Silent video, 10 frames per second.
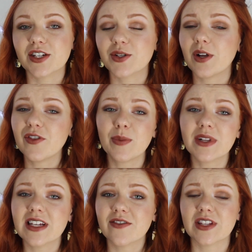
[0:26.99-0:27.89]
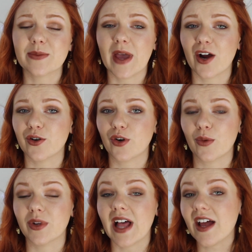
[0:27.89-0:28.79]
So if you believe in the
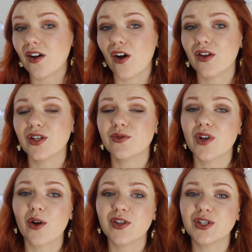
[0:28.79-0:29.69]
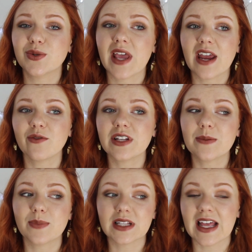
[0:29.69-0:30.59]
paranormal at all, you know that you can't
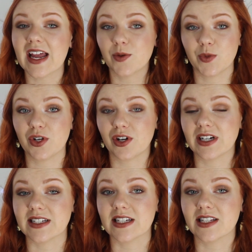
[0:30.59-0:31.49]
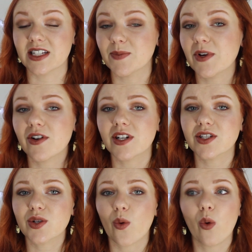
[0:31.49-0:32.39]
really plan when you're gonna see the spirits,